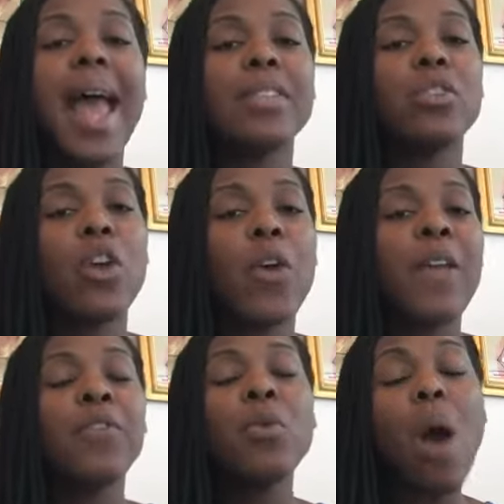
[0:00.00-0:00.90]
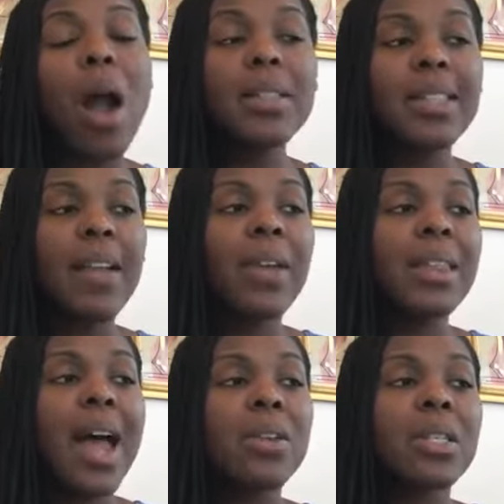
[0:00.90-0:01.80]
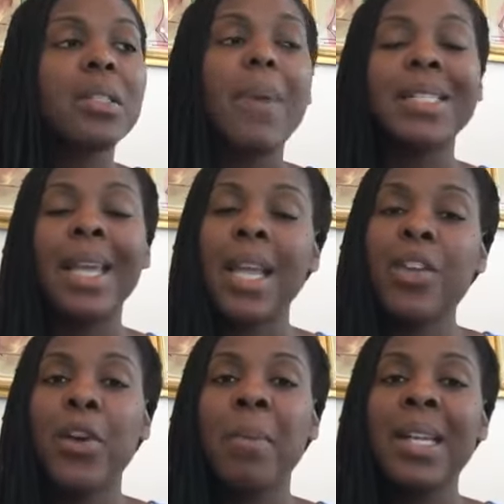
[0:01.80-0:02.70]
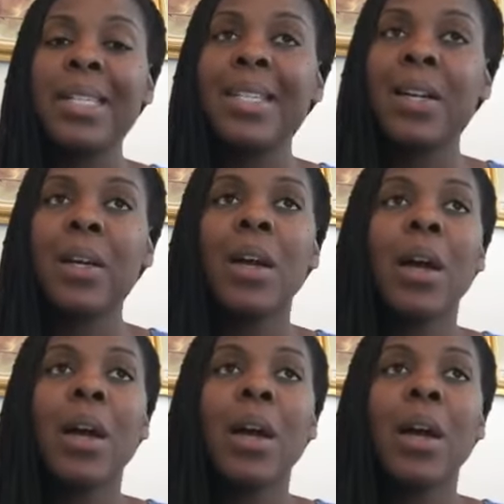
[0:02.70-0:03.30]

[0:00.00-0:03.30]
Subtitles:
And so if you are saving thousands by taking your money to